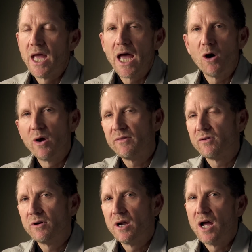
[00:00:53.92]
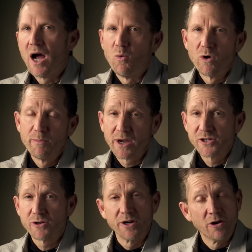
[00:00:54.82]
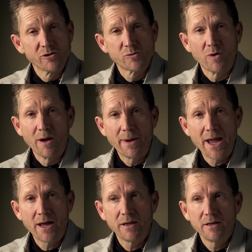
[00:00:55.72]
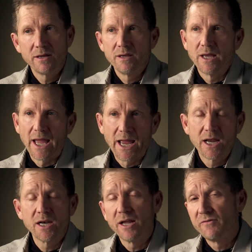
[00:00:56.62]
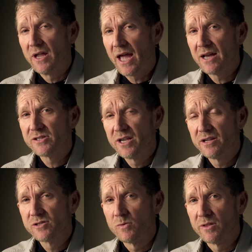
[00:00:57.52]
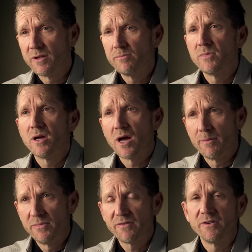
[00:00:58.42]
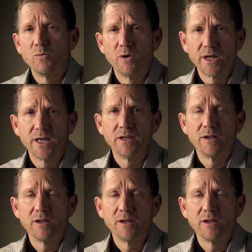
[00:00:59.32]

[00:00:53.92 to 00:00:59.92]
However, I want to make sure he knows where I'm at. And if he has hens with him, I definitely want to get a